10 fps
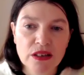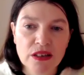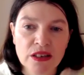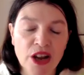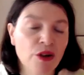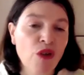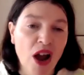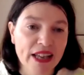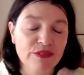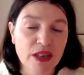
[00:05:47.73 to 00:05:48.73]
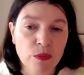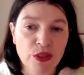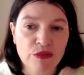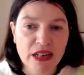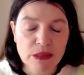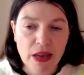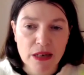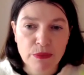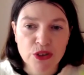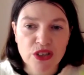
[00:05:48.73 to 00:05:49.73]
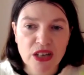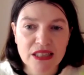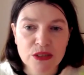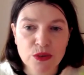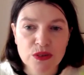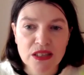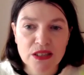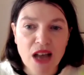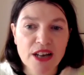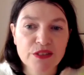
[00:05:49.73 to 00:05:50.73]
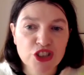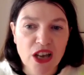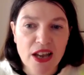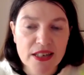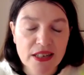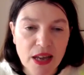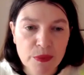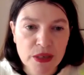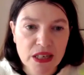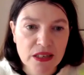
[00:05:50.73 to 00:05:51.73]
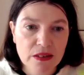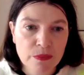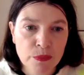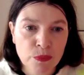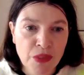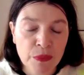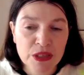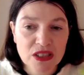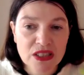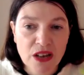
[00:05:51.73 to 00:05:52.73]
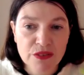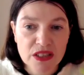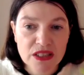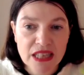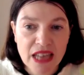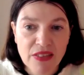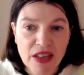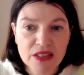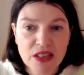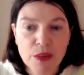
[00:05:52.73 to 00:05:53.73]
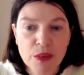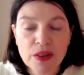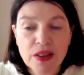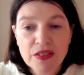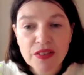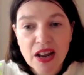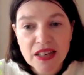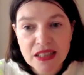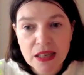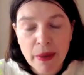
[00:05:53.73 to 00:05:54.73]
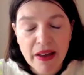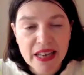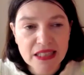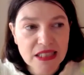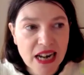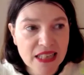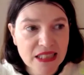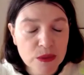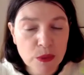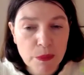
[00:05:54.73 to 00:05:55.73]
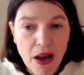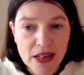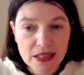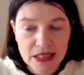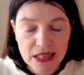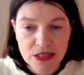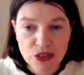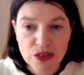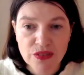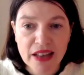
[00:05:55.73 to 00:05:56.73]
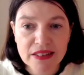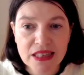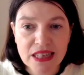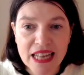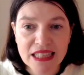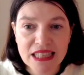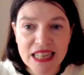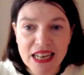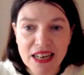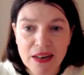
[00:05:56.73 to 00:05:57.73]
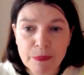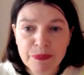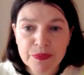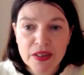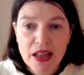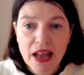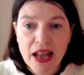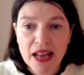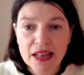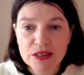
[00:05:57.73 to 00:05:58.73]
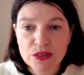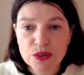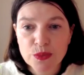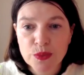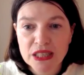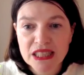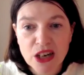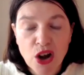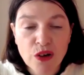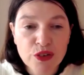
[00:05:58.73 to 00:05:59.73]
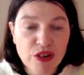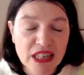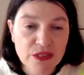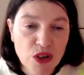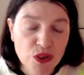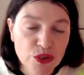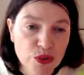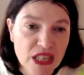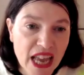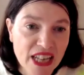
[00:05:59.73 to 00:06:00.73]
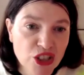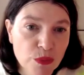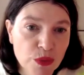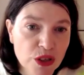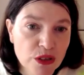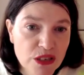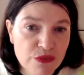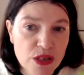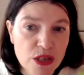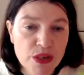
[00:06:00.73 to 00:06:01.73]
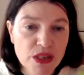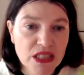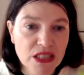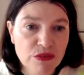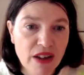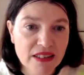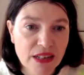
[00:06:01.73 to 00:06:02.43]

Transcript: you know, arriving with a ready-made project. It's also, it's kind of a journey that we that we discover together. So the nice thing about Hinterlands is we piloted it in two thousand eighteen, and we did a lot of creative consultation with different communities around